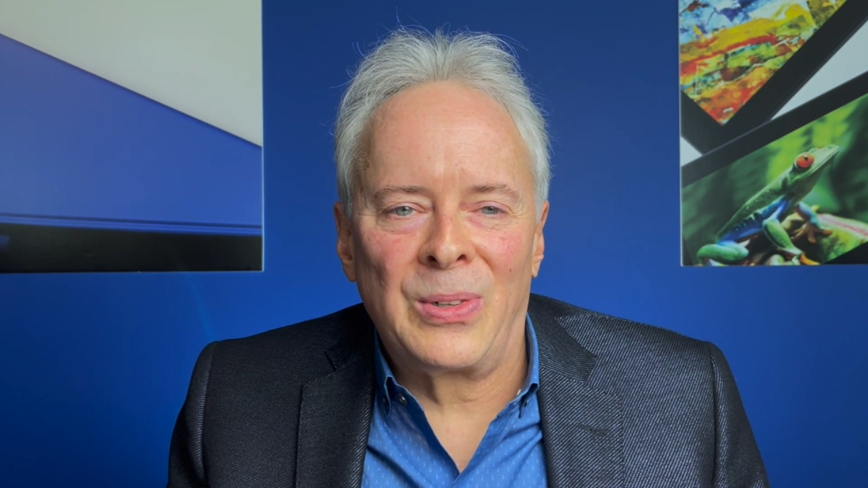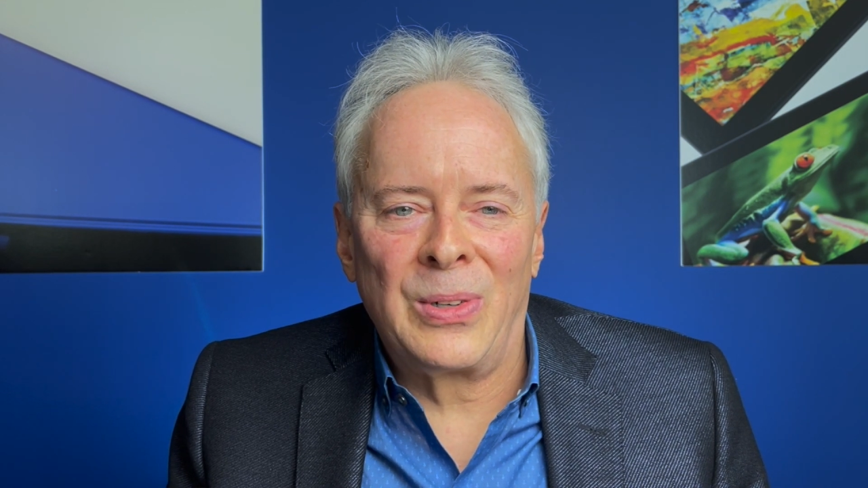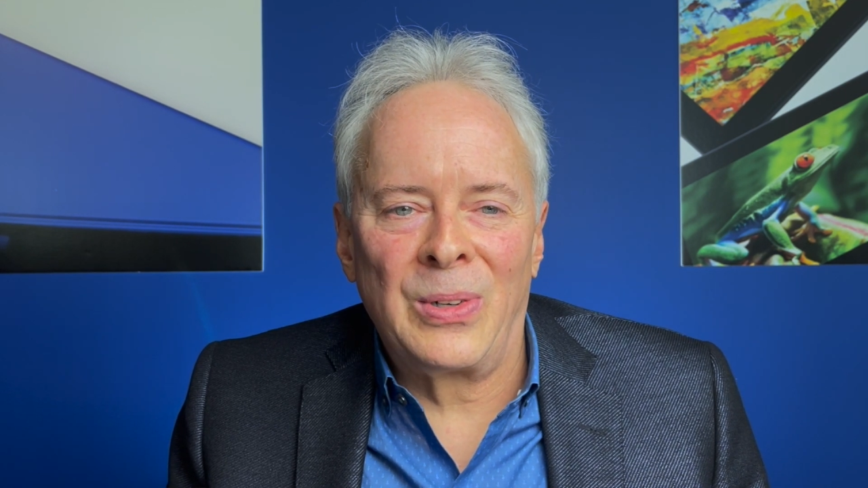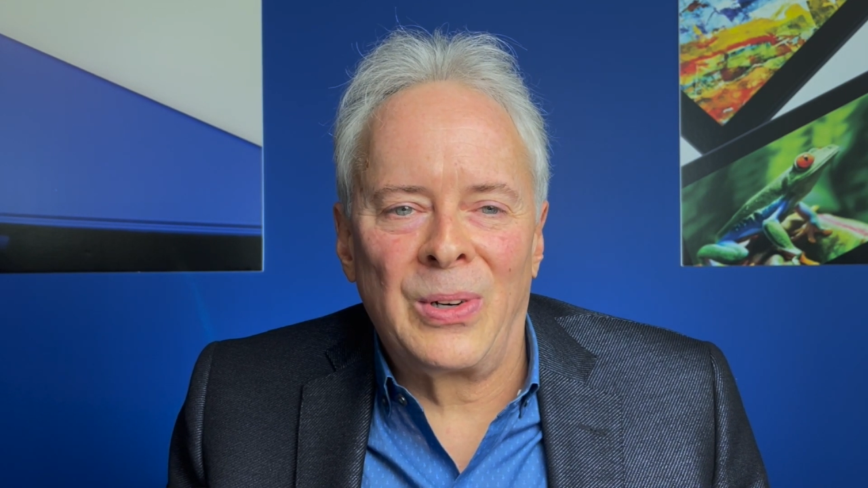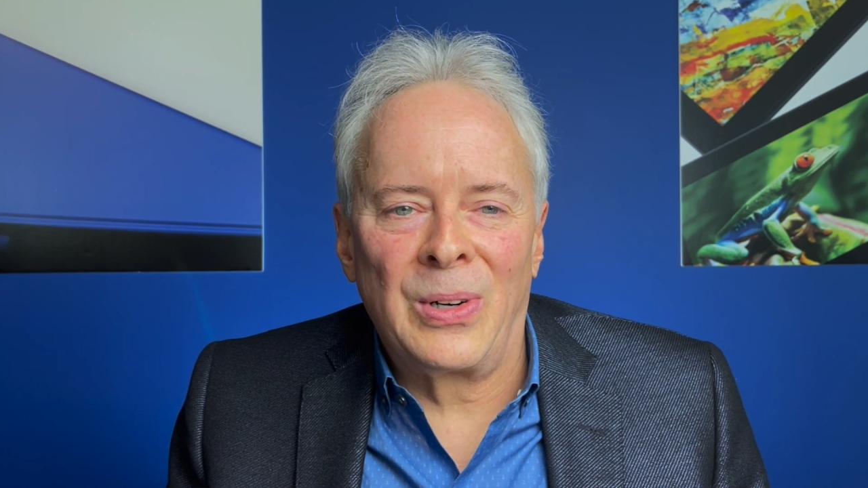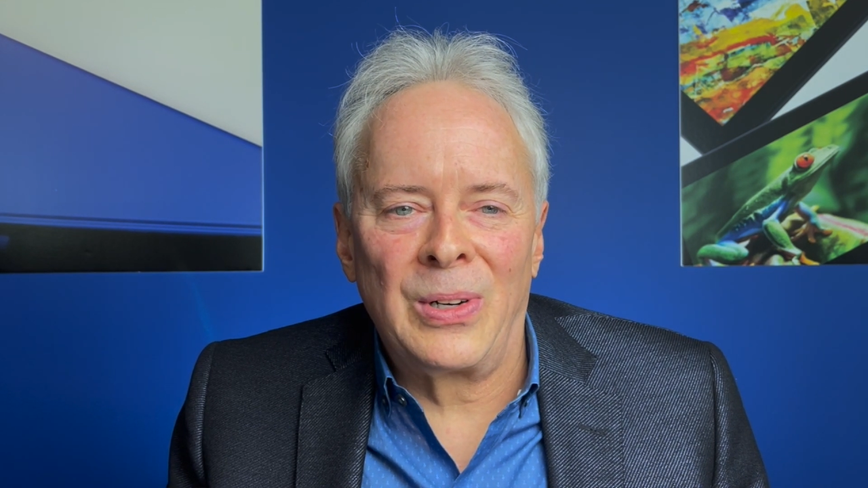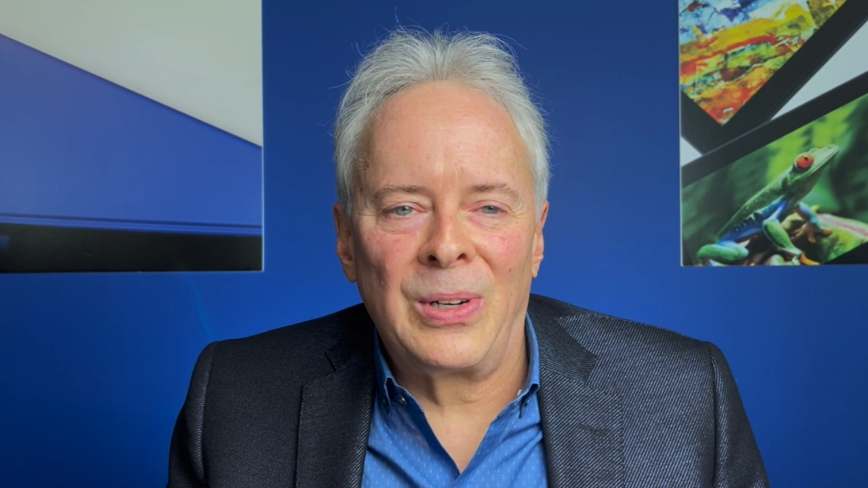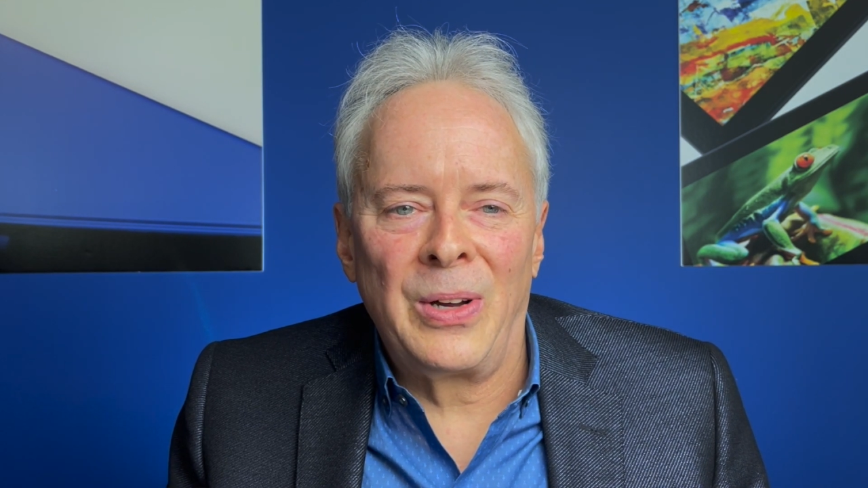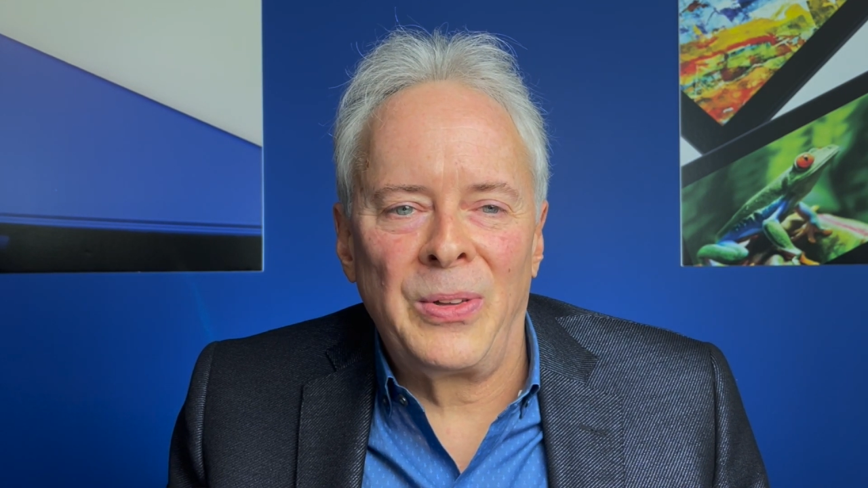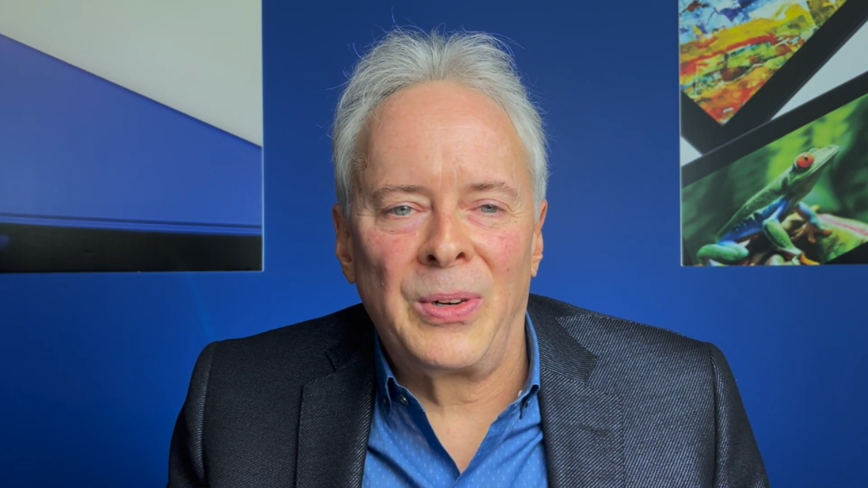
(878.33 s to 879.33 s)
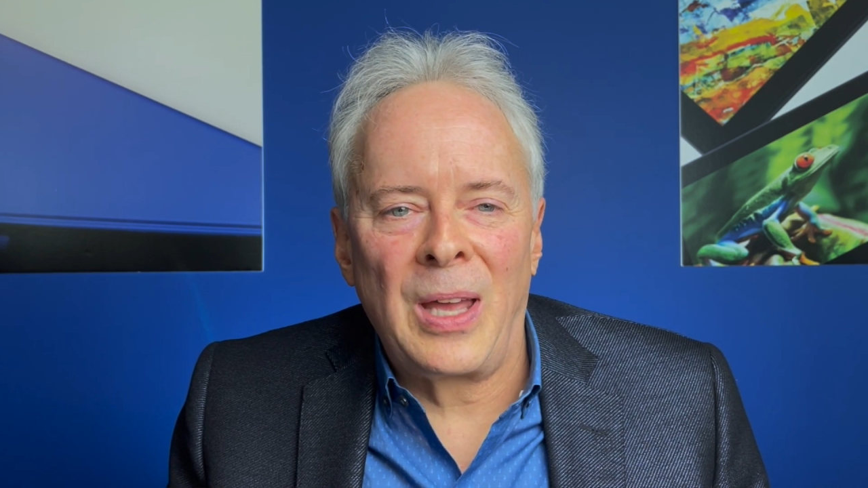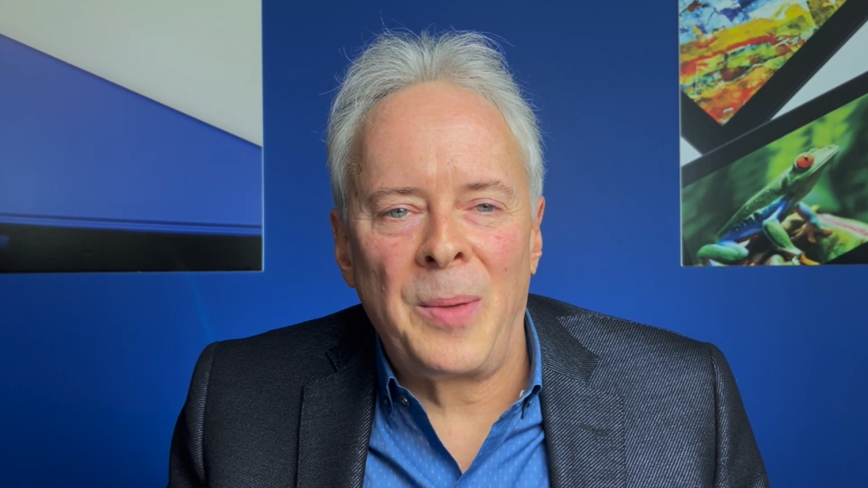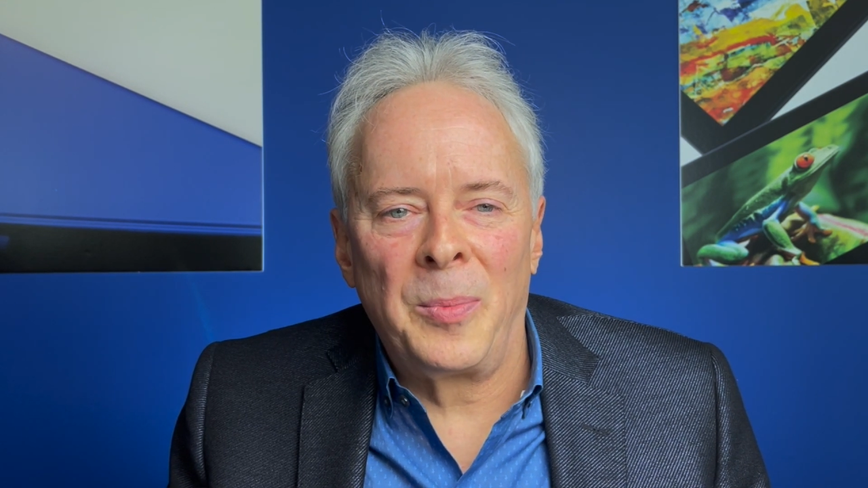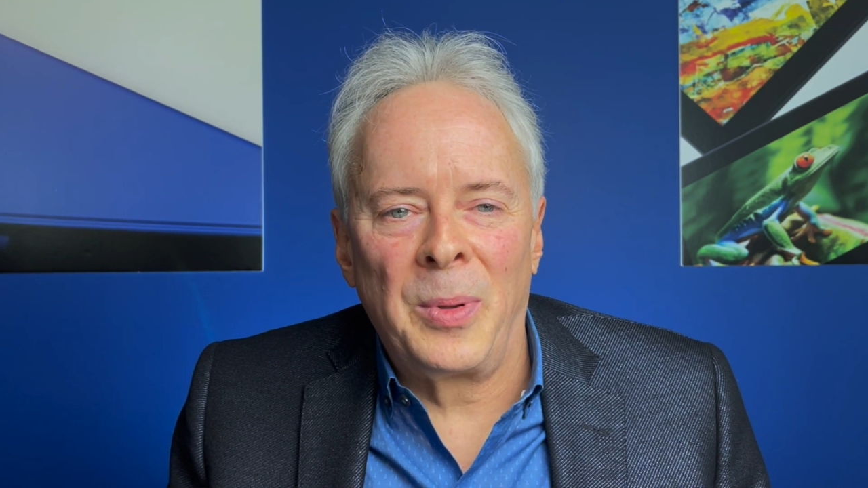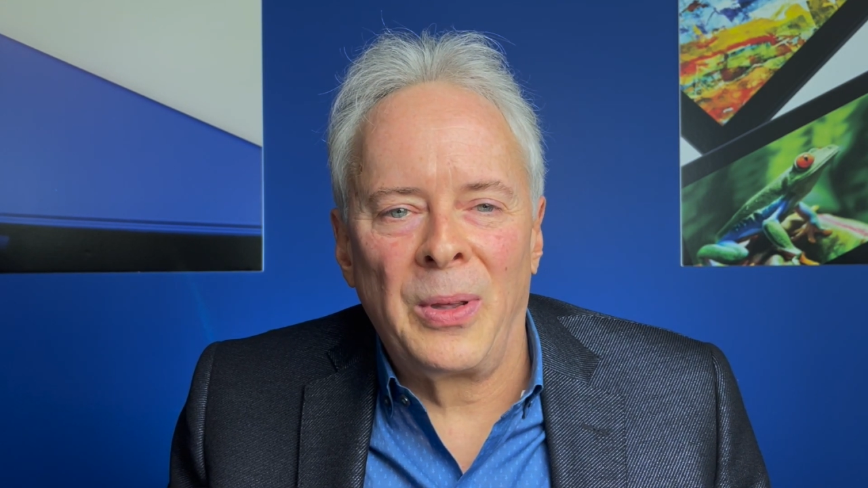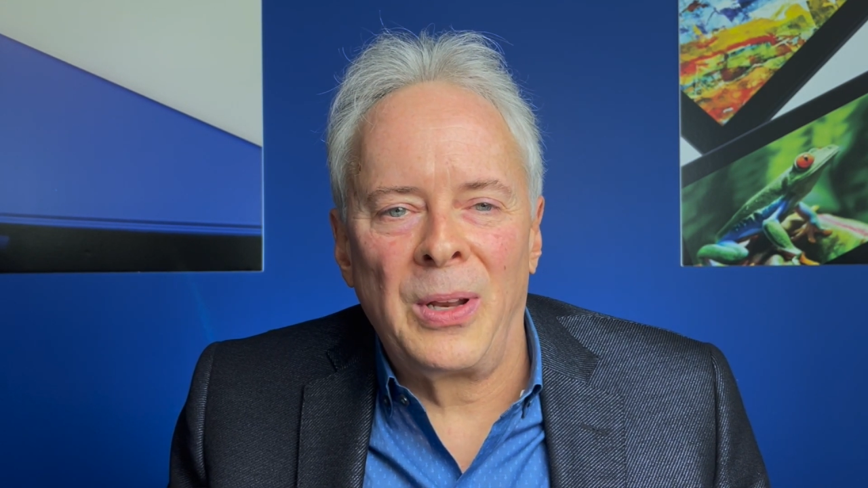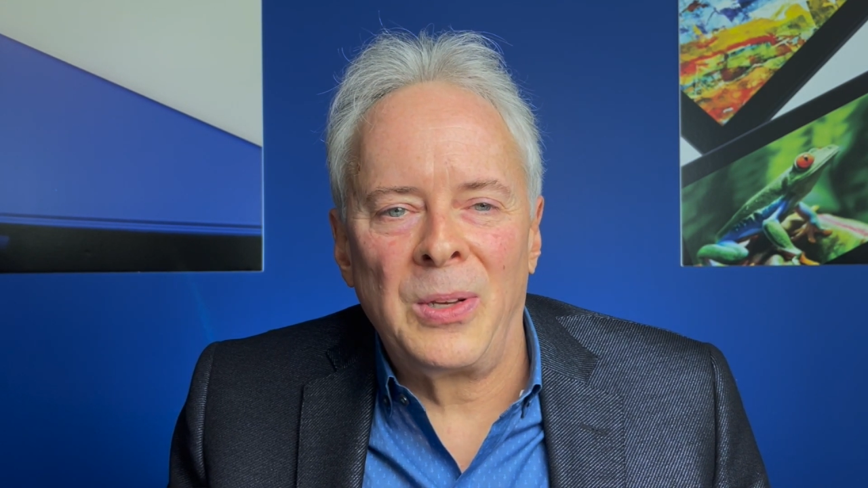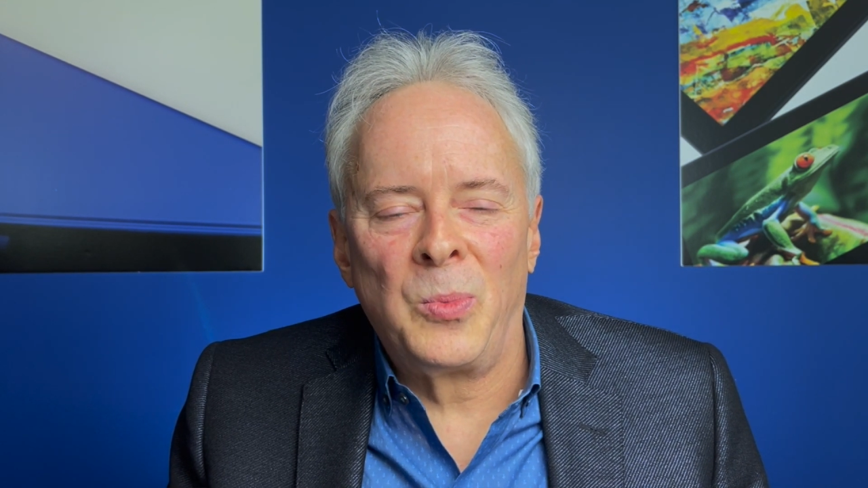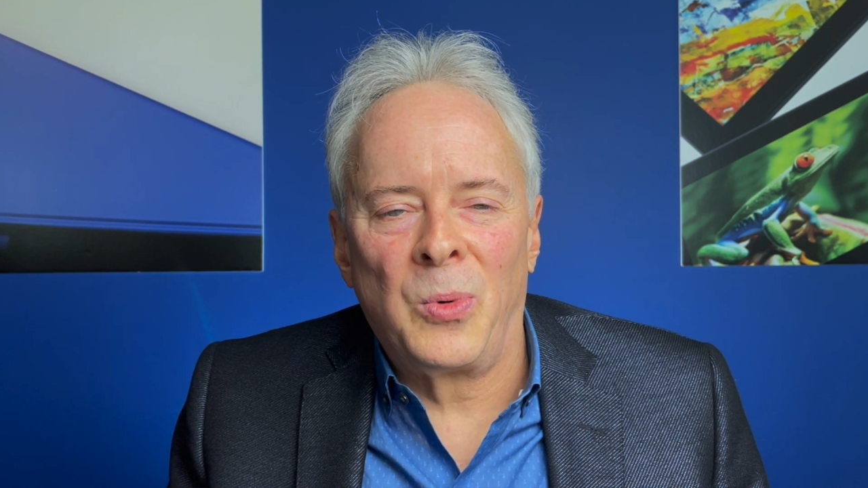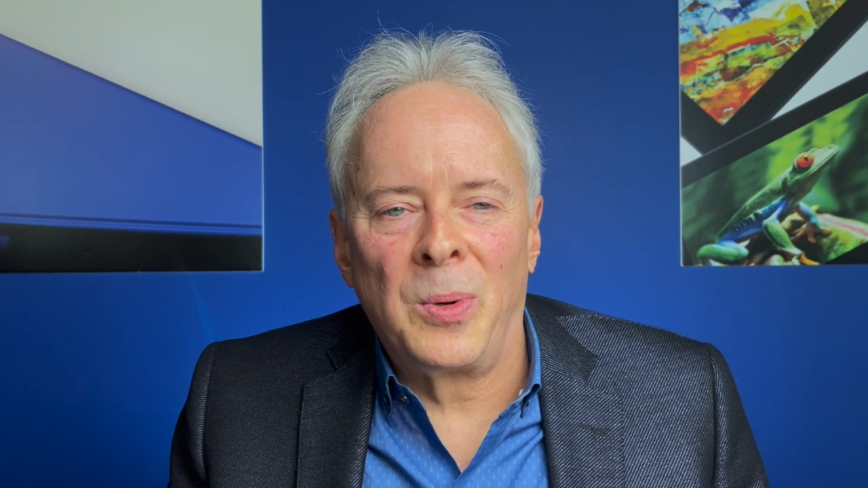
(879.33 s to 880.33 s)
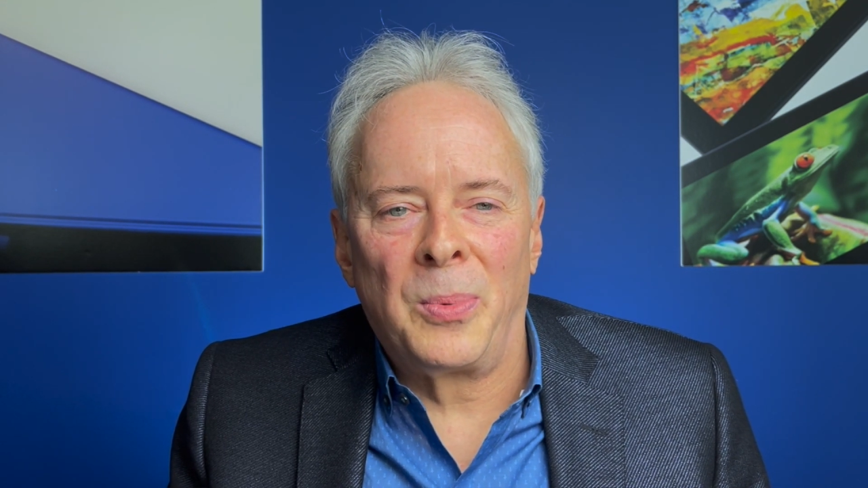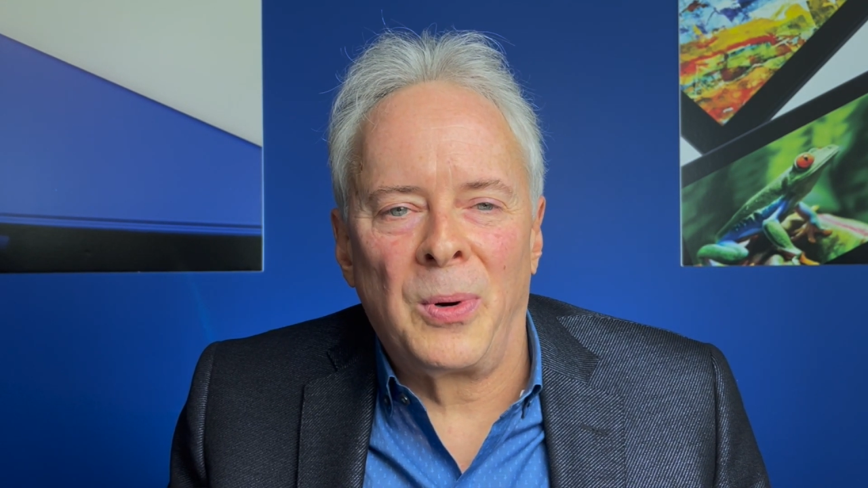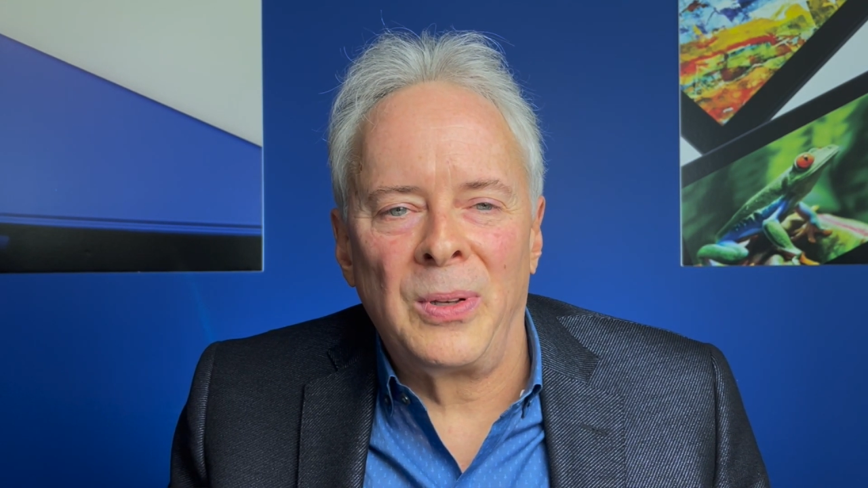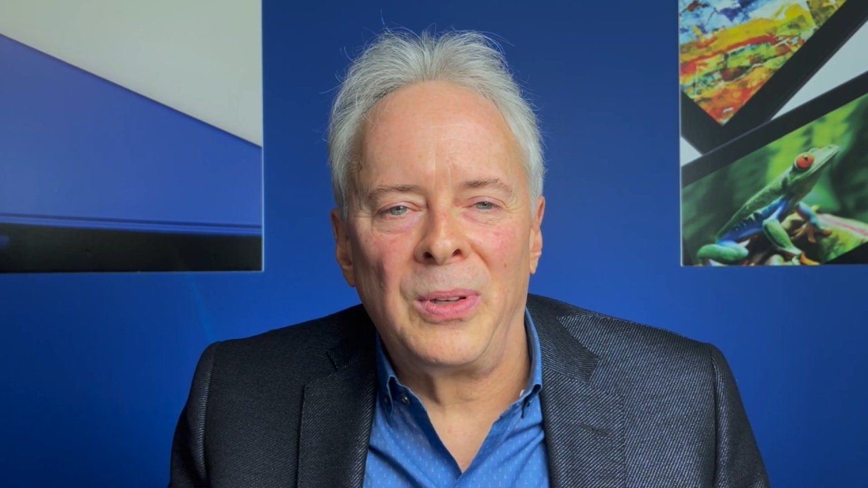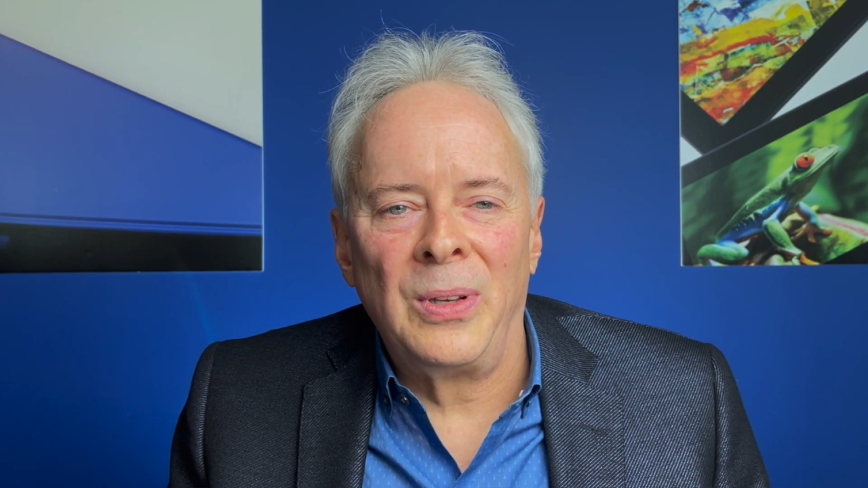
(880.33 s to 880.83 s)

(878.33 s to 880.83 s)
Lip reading: or are other capabilities more important?